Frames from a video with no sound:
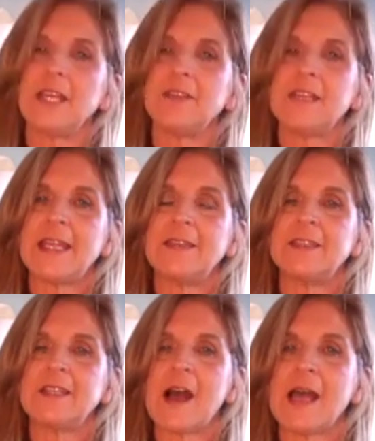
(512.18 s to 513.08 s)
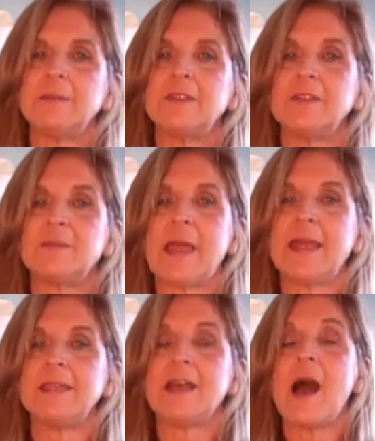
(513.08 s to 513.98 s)
you taking the time to
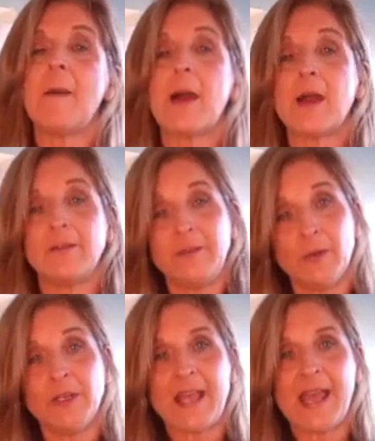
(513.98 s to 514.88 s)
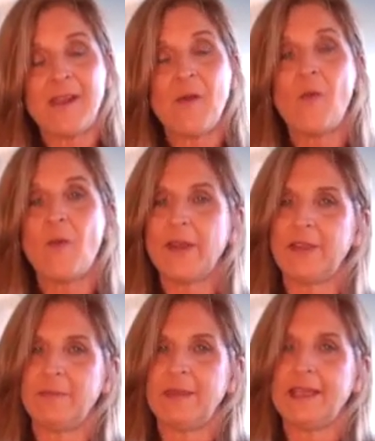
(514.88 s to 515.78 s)
spend part of your day with
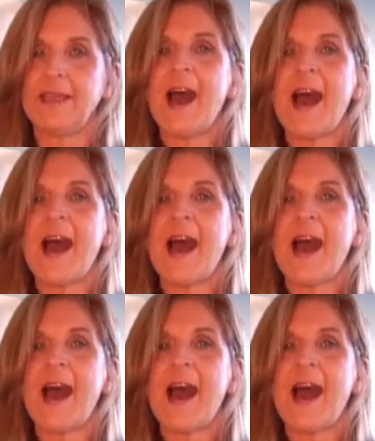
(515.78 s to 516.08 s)
me.